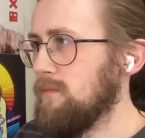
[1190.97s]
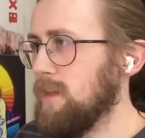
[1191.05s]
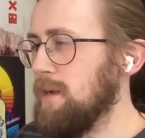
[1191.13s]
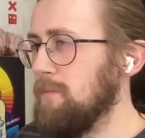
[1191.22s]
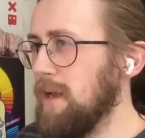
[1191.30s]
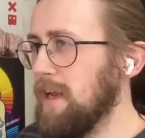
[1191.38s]

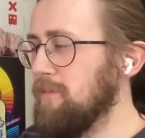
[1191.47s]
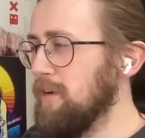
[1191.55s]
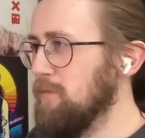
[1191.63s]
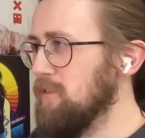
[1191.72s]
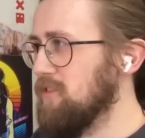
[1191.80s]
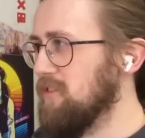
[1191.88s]
Him
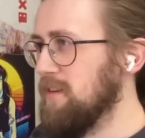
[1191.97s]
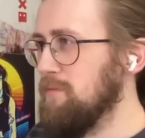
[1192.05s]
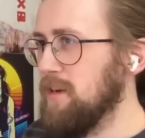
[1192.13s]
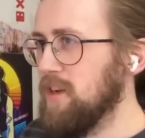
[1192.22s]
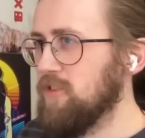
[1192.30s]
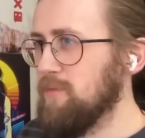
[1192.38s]
leaving was just him
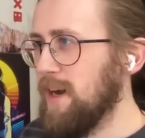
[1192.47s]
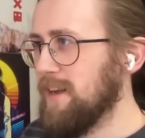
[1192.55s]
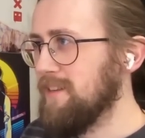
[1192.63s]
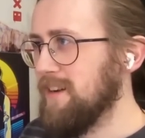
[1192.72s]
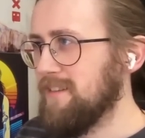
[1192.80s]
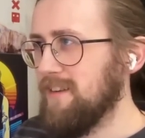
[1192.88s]
being
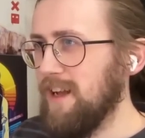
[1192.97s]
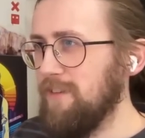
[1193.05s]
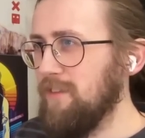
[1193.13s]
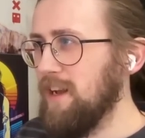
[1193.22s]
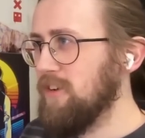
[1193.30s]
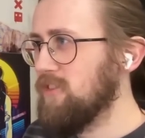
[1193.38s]
dramatic then, because he
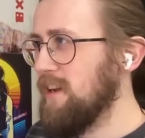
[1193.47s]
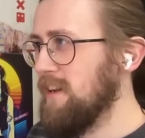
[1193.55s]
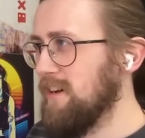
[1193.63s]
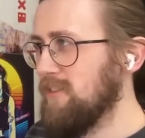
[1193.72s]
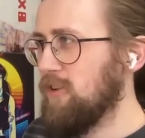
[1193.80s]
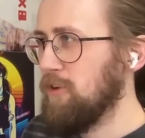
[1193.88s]
left for literally
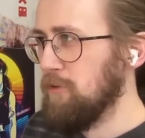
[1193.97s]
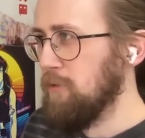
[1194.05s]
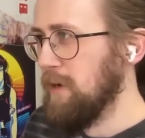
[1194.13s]
like 2